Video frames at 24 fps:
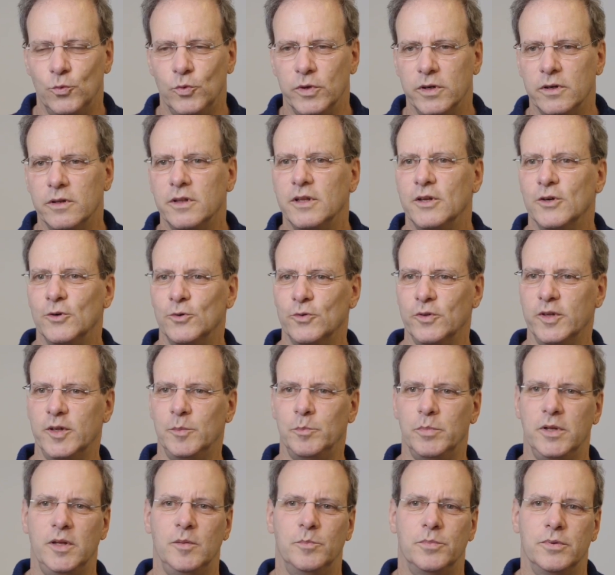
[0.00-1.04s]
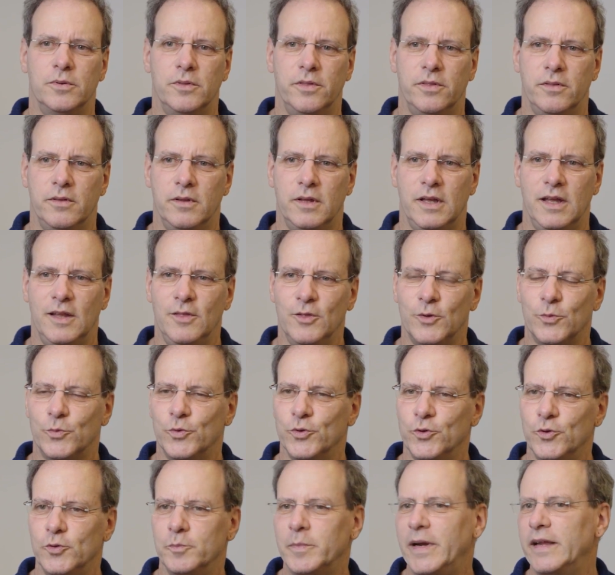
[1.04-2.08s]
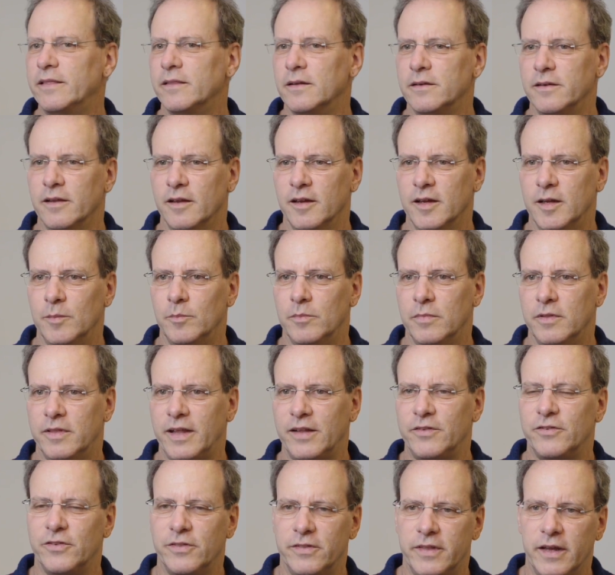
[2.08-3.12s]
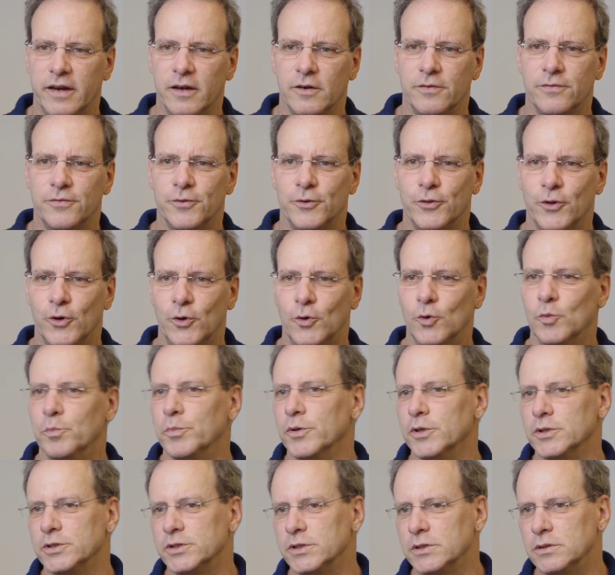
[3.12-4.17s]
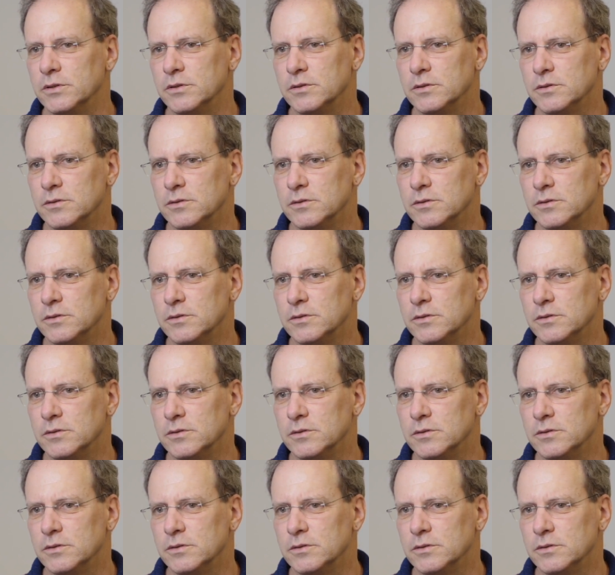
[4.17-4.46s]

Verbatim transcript: We're the only people in the room at the time that's there for the whole person.